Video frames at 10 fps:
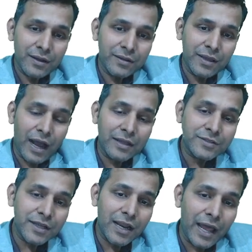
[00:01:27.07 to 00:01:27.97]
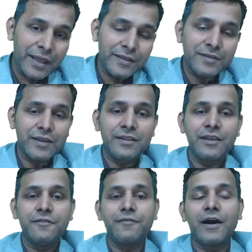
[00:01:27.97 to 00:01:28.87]
The answer lies in
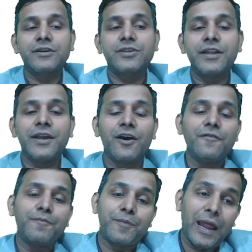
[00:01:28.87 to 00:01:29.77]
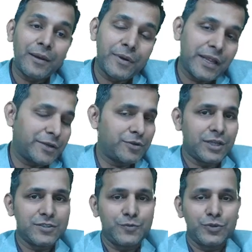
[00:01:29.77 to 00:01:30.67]
the functioning of primary active
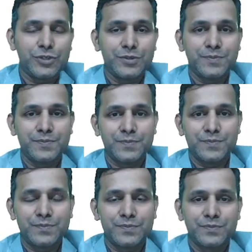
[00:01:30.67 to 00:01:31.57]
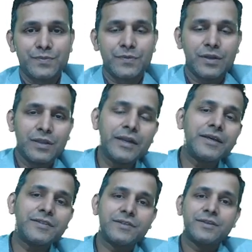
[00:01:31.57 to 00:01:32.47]
transport. Let
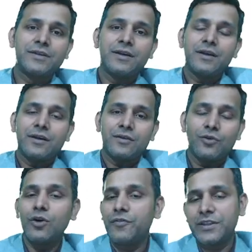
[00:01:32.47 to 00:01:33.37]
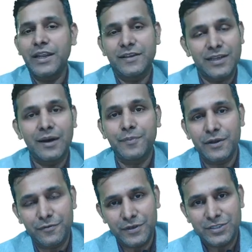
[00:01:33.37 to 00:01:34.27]
us go with an
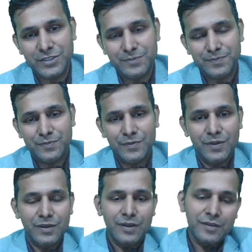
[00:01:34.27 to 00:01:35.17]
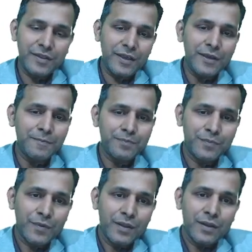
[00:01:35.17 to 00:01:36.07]
example first. See,
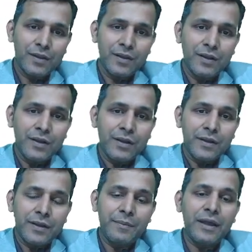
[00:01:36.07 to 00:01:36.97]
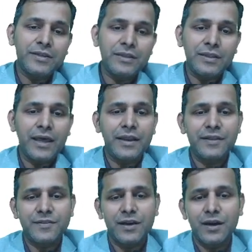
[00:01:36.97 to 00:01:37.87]
imagine there
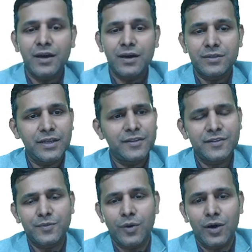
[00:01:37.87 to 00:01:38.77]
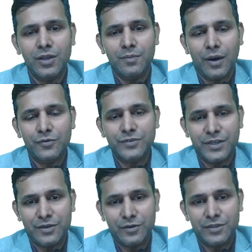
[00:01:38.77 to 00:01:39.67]
is a small
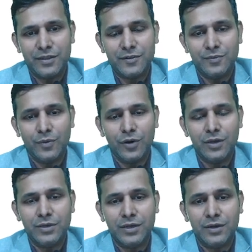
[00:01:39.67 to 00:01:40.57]
mountain, or there is a small